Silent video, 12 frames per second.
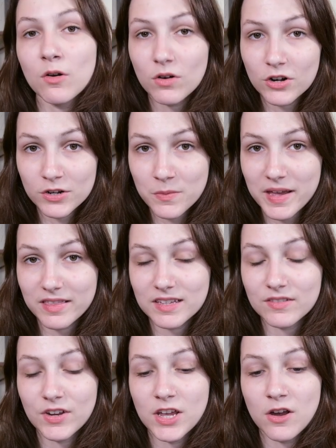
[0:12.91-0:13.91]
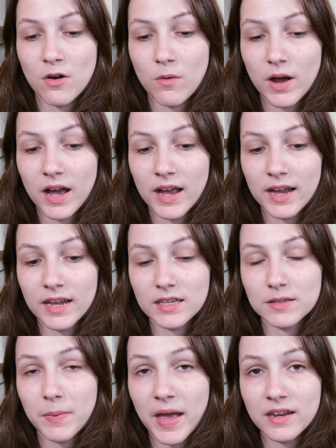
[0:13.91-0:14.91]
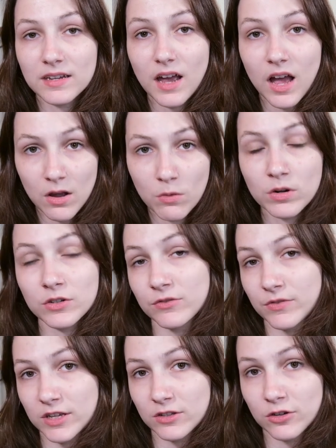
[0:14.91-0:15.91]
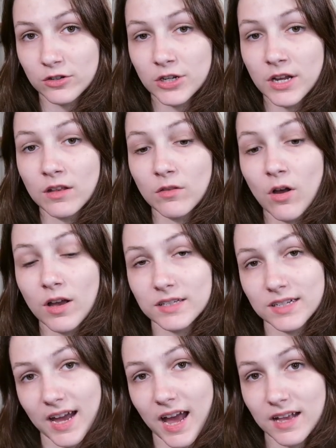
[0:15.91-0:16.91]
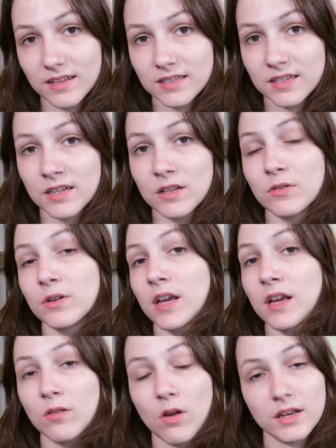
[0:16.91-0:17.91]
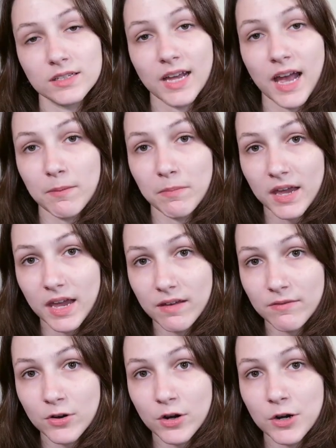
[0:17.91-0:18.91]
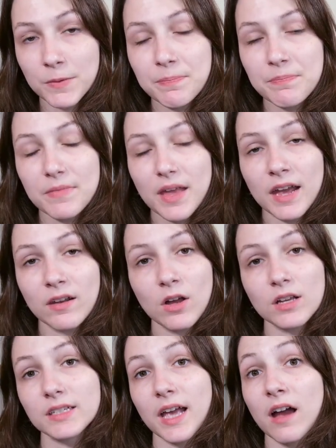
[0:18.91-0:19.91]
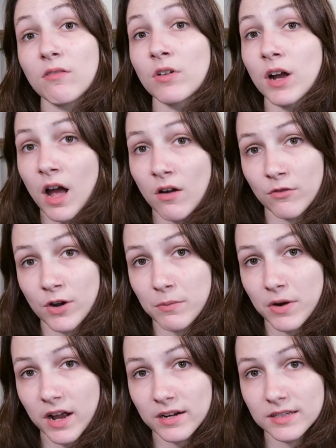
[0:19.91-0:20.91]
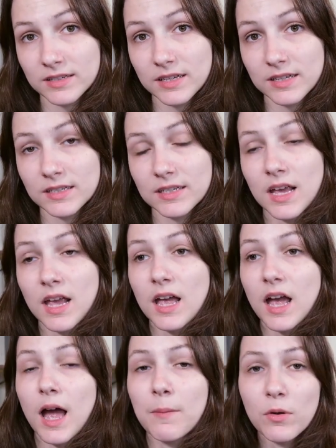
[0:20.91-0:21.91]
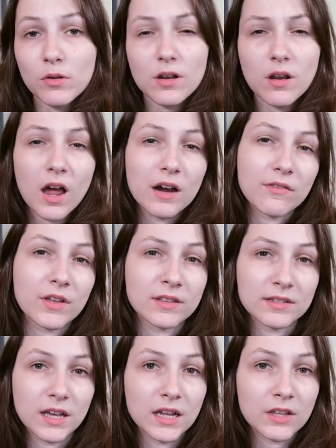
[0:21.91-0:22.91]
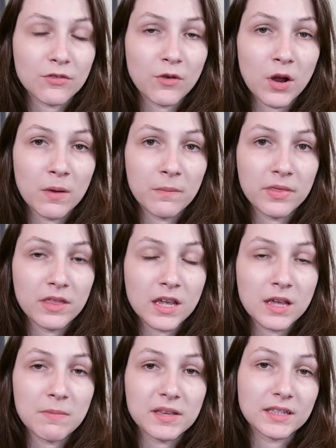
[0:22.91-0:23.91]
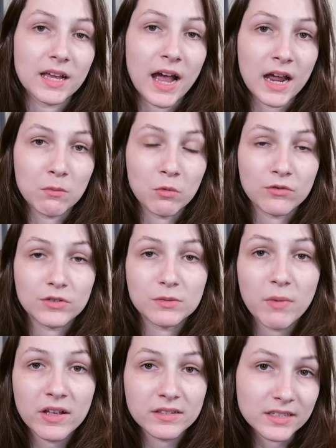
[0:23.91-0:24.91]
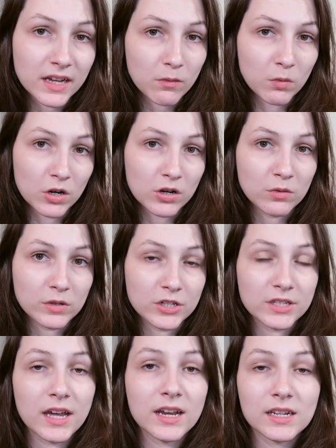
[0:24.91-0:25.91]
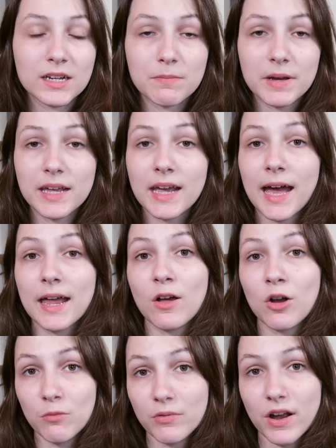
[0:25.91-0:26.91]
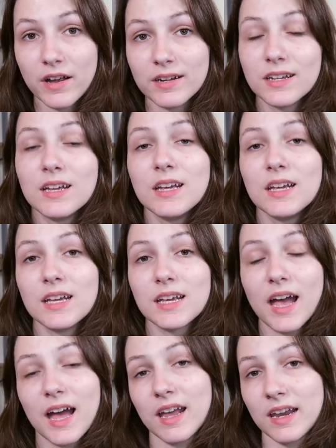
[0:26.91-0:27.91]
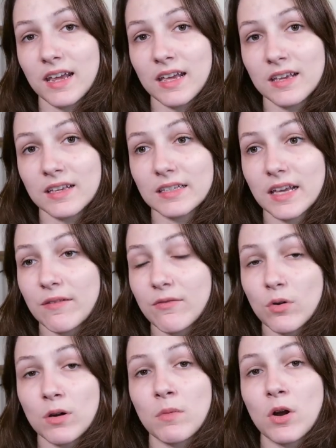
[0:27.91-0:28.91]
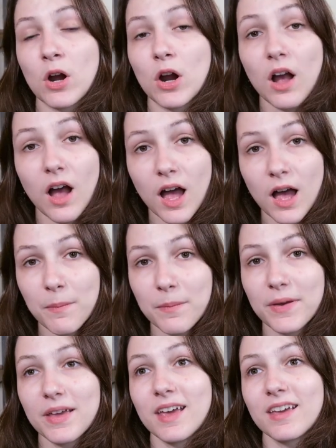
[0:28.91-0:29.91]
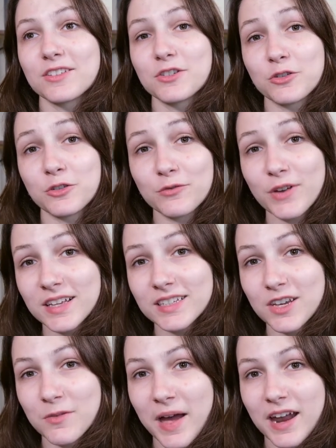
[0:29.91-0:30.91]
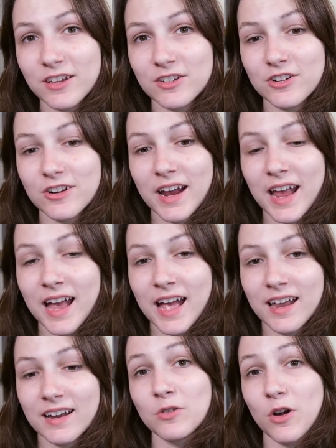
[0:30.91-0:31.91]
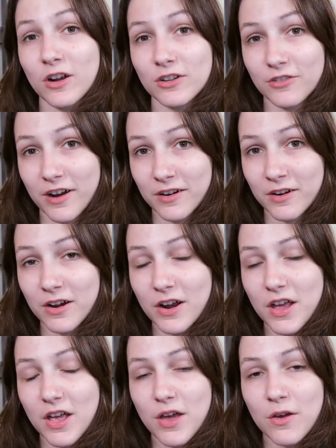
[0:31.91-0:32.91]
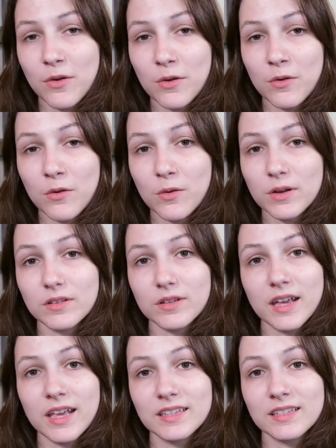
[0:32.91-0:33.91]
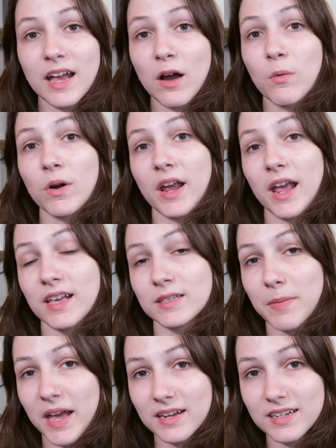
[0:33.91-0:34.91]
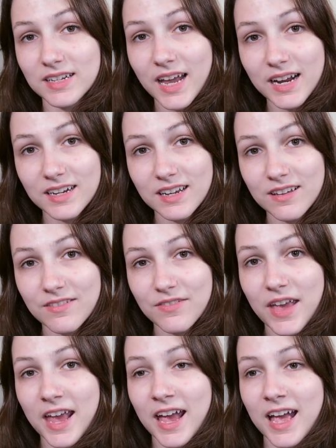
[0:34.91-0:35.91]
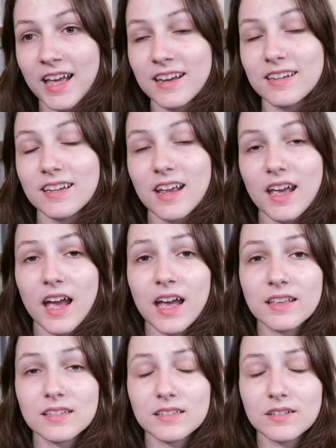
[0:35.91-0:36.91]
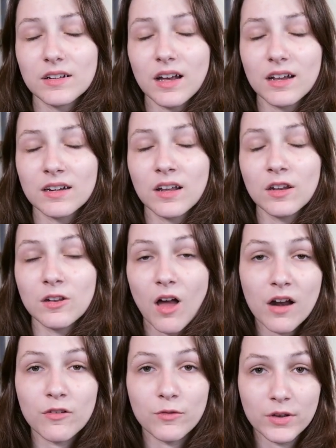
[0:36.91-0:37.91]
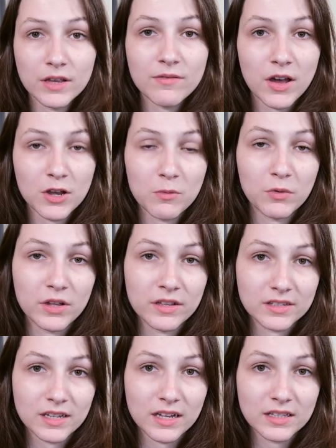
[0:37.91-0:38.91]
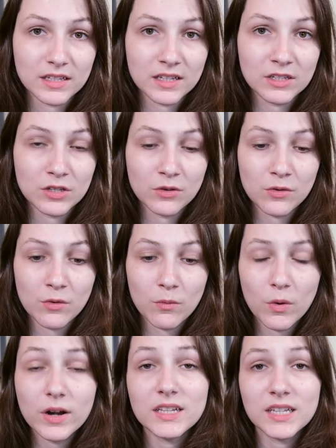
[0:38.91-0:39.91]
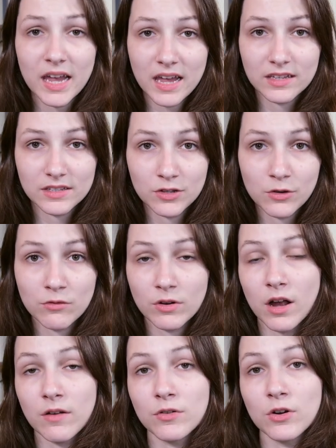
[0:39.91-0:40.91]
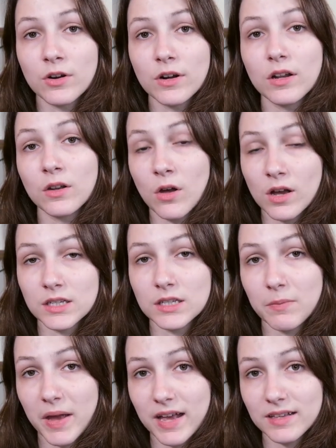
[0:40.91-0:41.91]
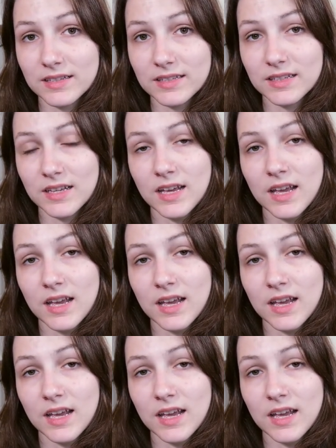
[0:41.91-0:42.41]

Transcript: order to make this video, I spent hours researching lost cats, including lost cat behavior and lost cat recovery practices. I pulled a lot of insights from the Missing Animal Response Network, which is headed up by Kat Albrecht. Kat is a former cop, search and rescue manager, and dog trainer who is now working as a pet detective and has gotten a lot of really valuable insights into what it takes to recover lost pets.